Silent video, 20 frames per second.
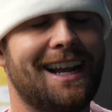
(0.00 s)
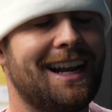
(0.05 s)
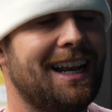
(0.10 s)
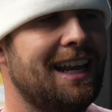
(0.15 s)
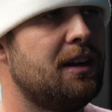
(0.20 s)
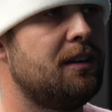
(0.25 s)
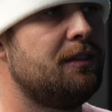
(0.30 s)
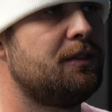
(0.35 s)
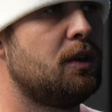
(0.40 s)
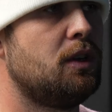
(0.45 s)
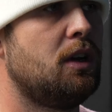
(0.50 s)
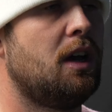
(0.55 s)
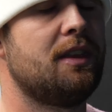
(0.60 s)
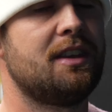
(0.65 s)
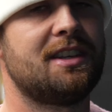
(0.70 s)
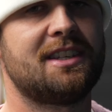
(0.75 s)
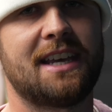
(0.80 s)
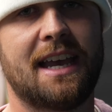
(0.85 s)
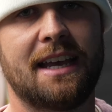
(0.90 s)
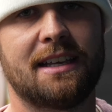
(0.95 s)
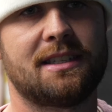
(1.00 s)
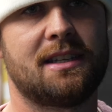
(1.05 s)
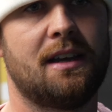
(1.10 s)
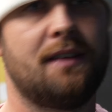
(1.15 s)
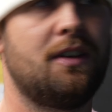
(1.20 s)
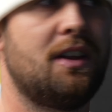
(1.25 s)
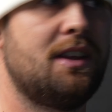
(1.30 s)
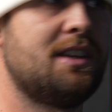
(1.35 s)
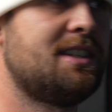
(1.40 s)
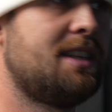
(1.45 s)
clear of doing like the set stuff,
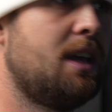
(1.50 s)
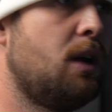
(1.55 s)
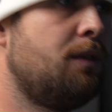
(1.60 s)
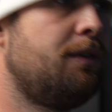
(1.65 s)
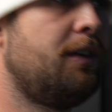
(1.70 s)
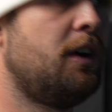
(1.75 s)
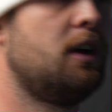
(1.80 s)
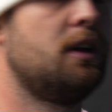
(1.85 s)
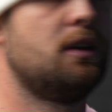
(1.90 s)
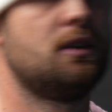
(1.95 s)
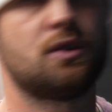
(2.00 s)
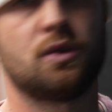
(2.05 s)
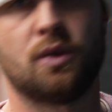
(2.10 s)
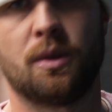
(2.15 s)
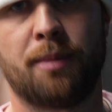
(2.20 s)
like the stealth irons or the